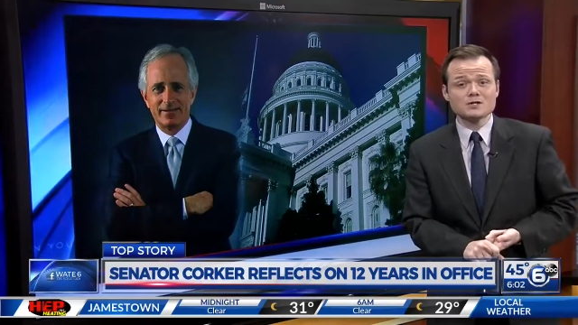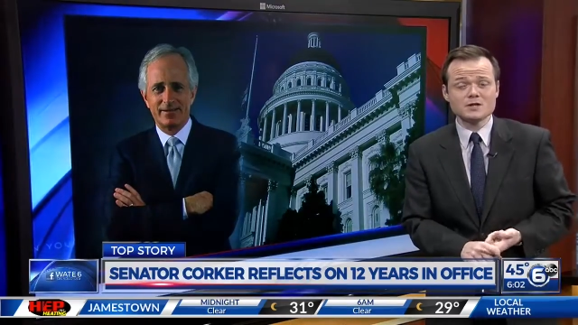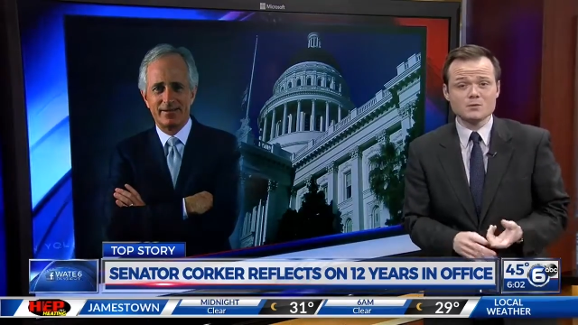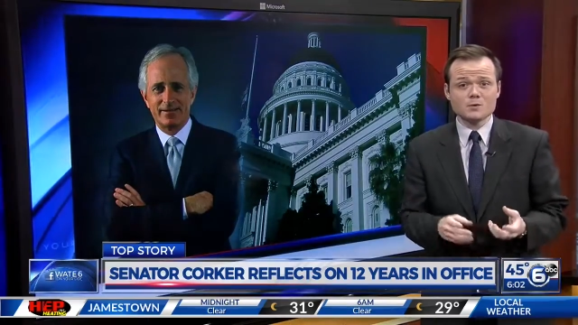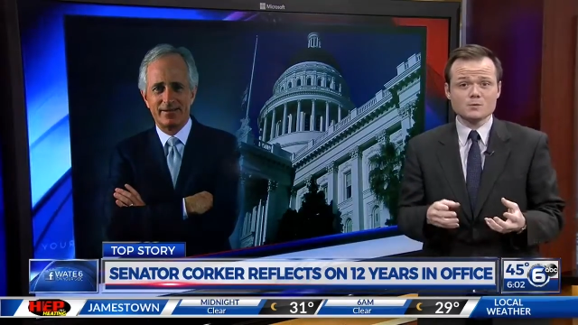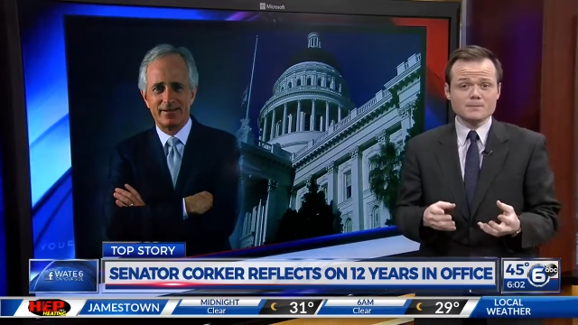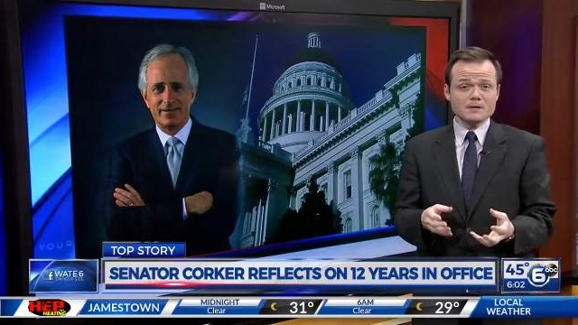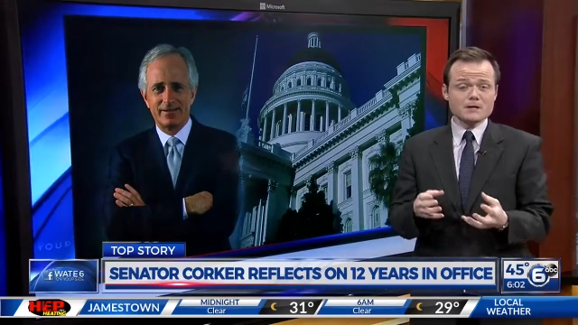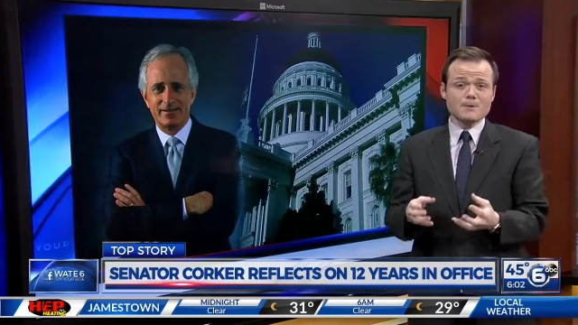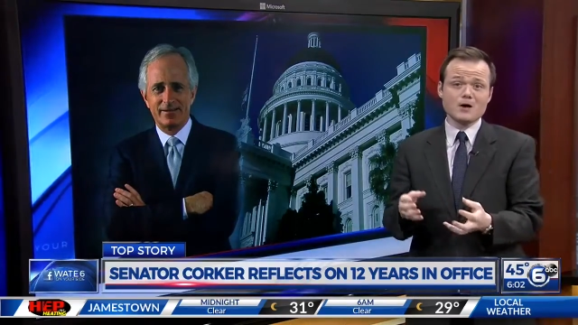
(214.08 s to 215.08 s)
Speaker 1: that we're ripping
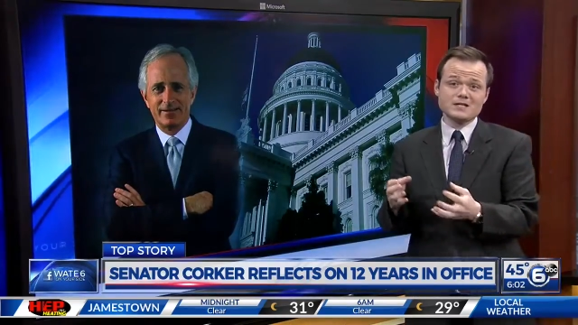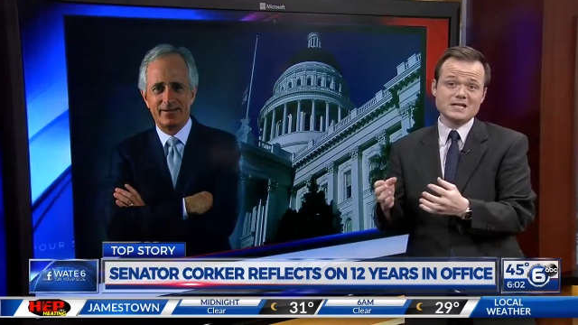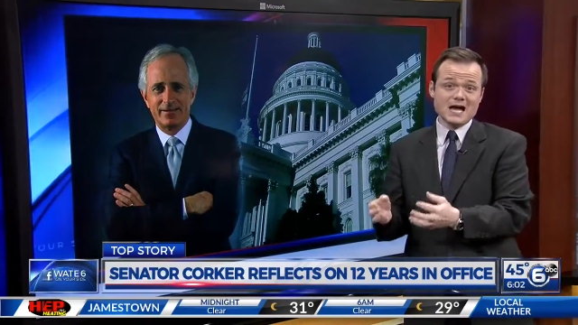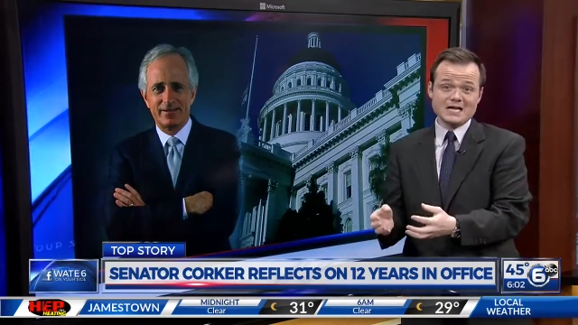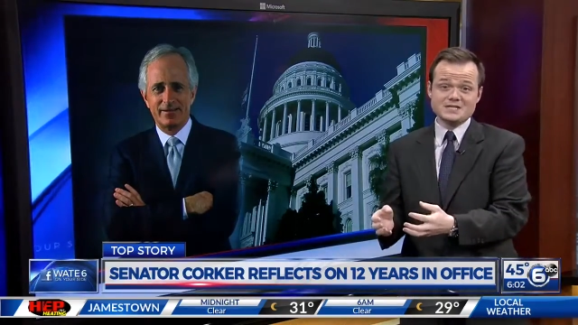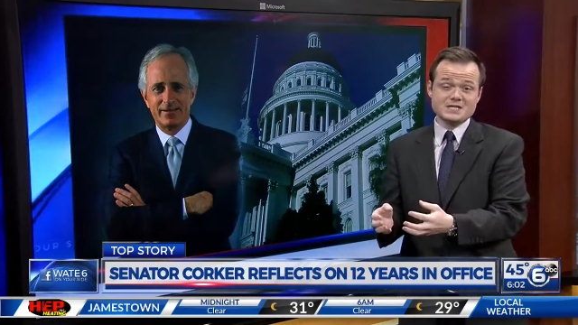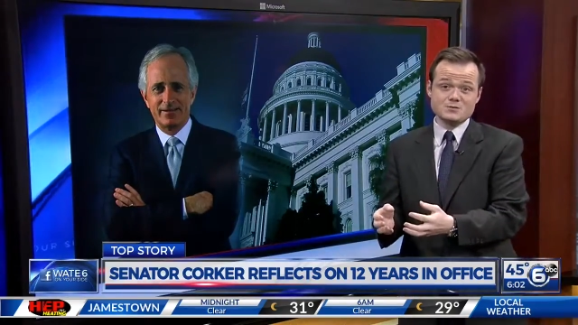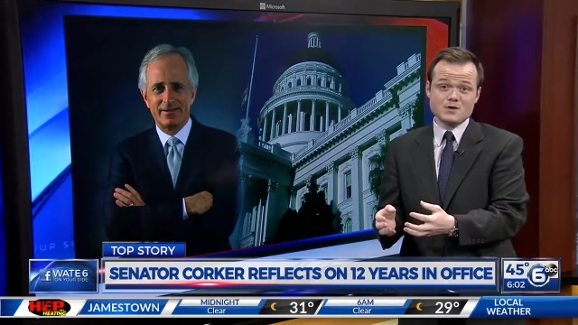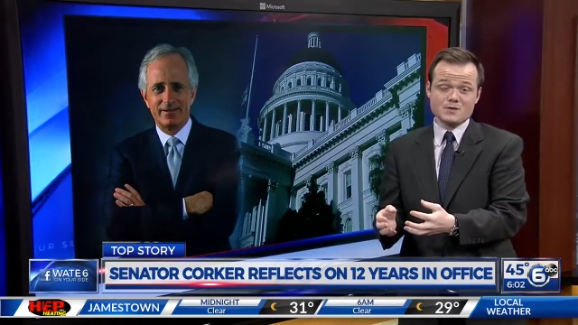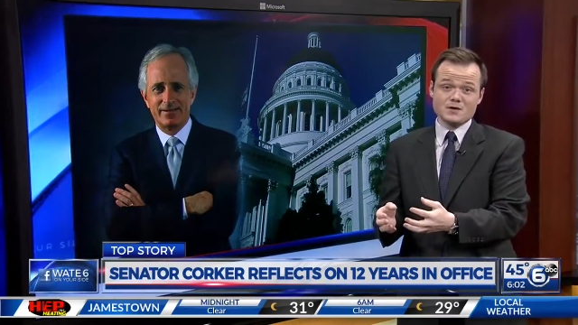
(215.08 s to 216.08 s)
apart alliances with
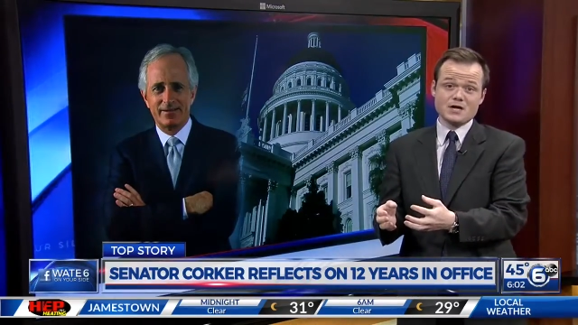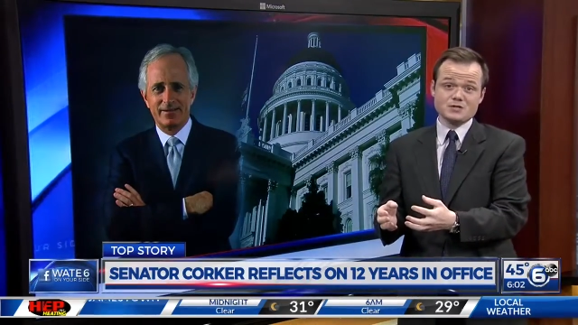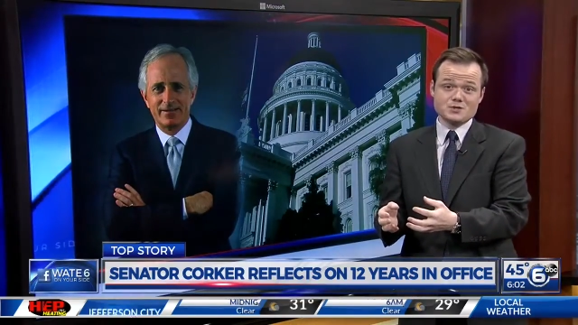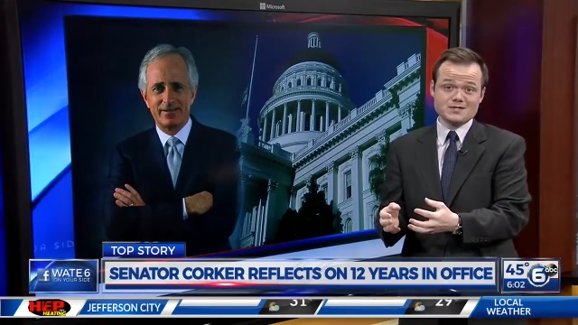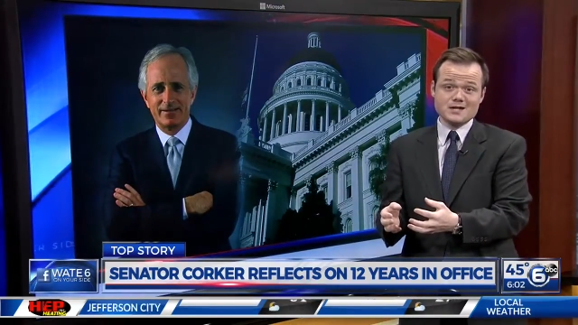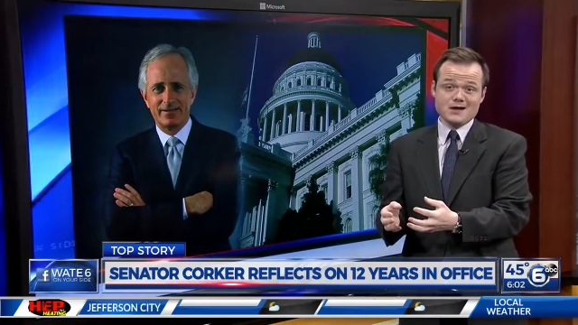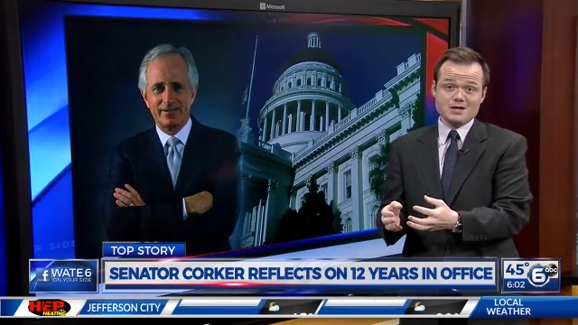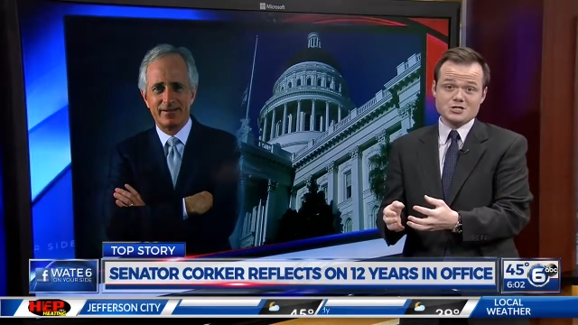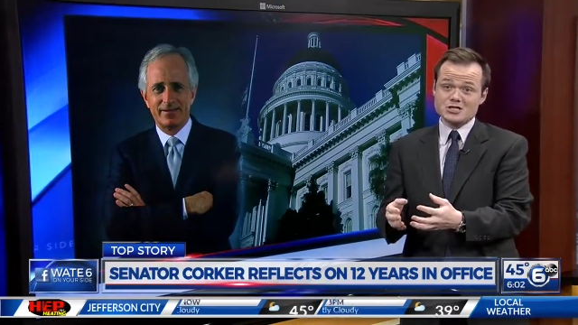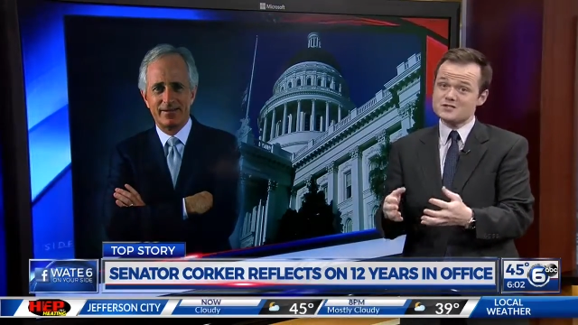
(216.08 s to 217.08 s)
other countries
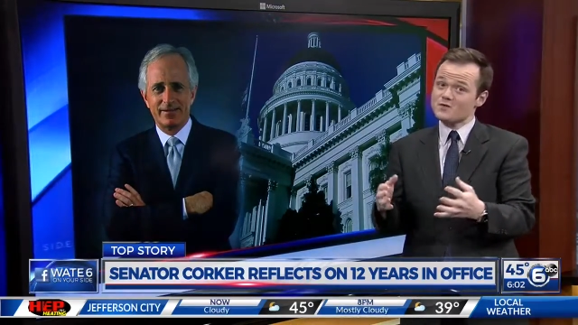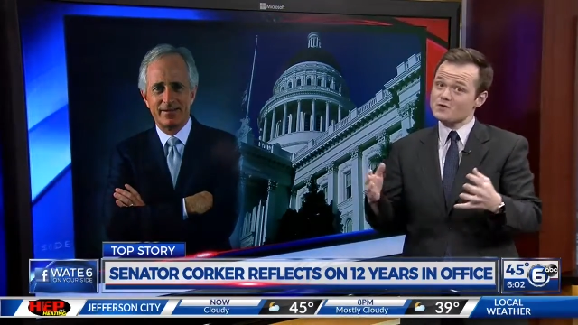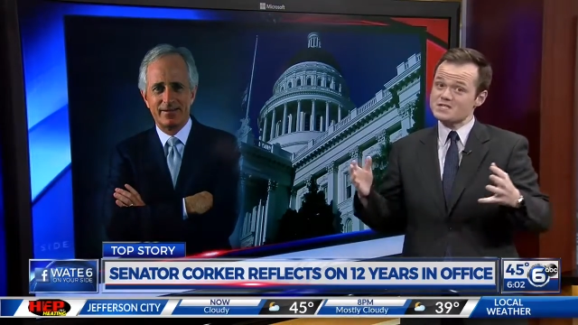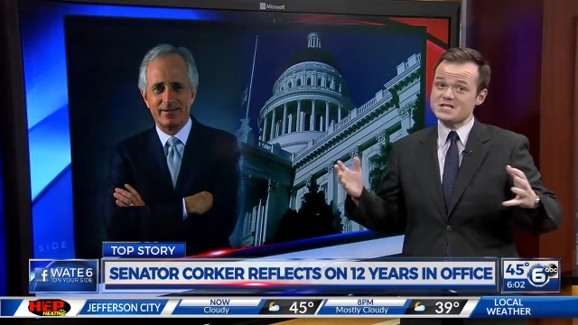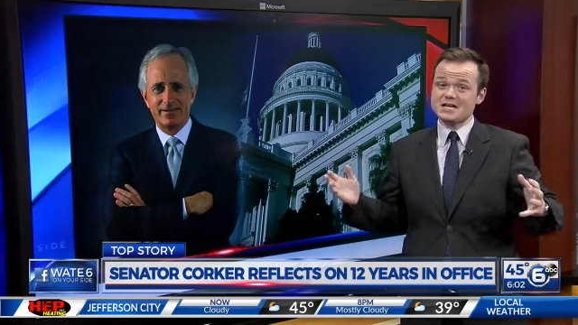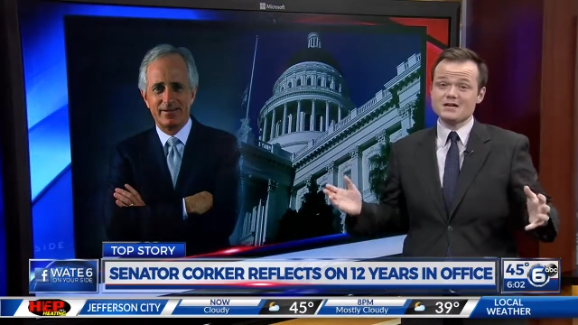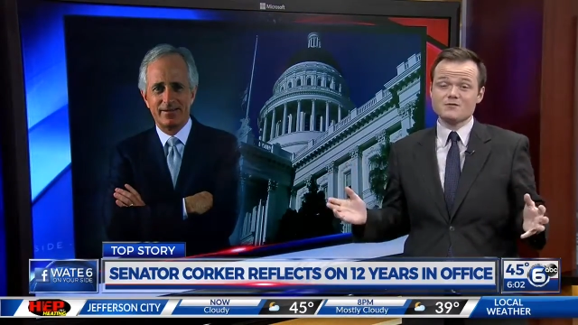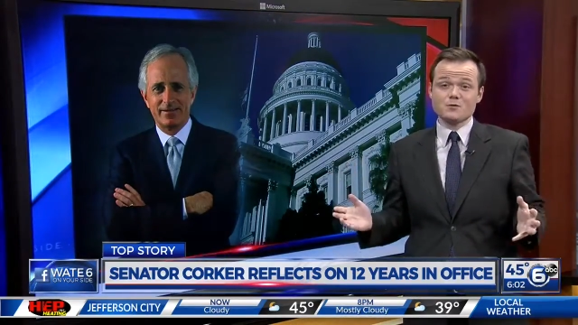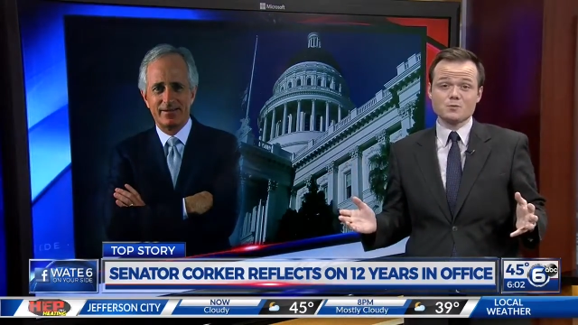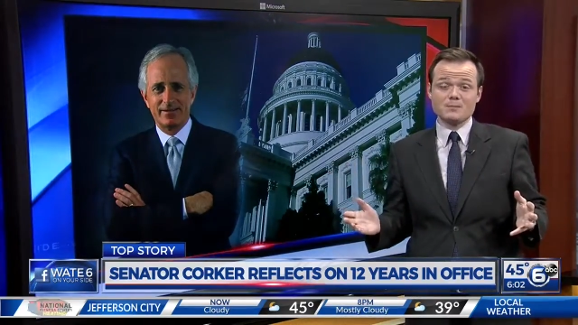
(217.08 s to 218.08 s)
just for the sake of
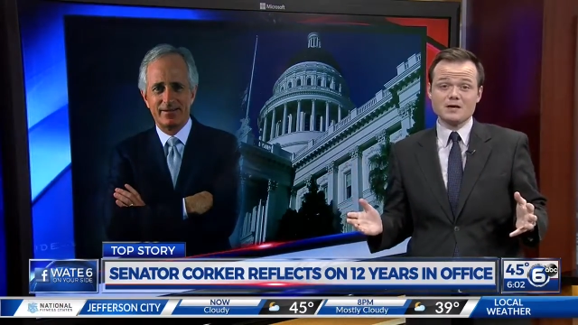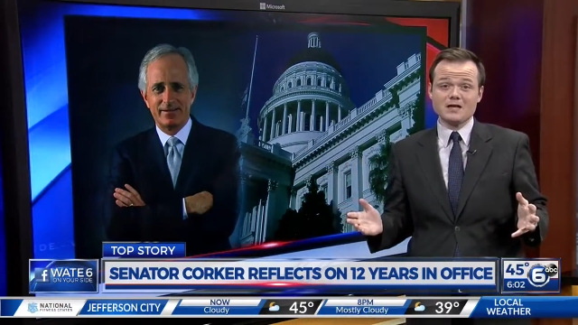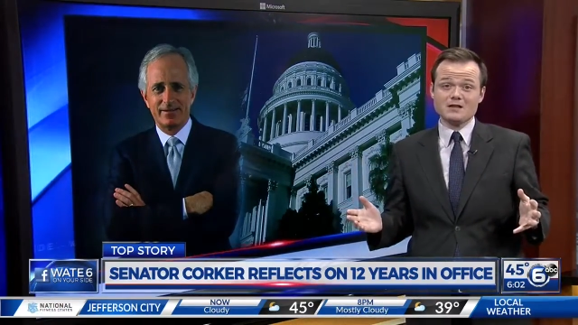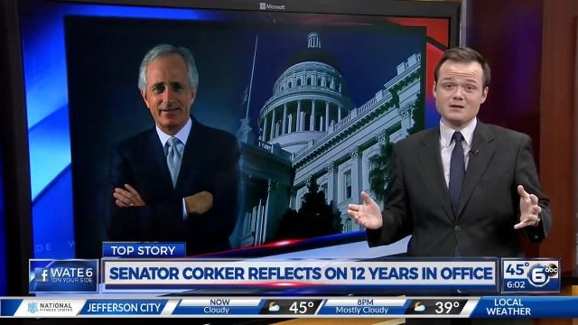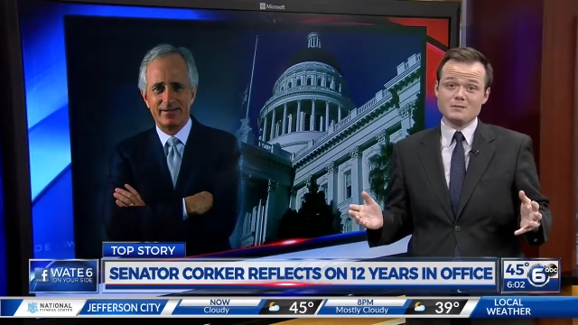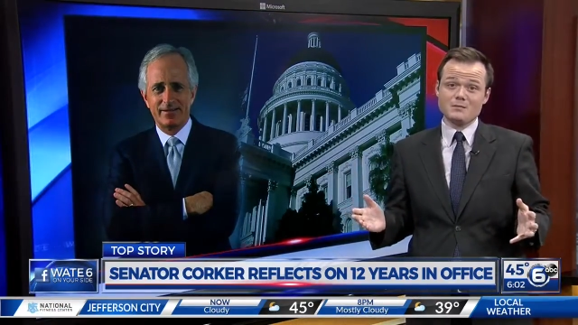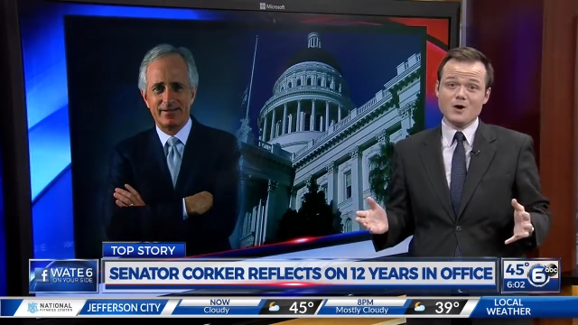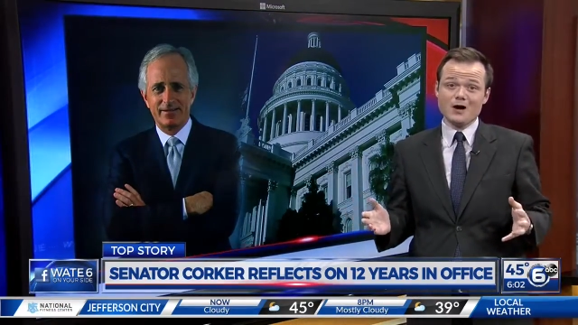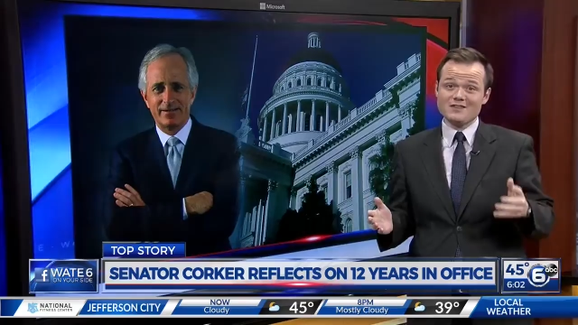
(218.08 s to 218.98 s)
ripping them apart.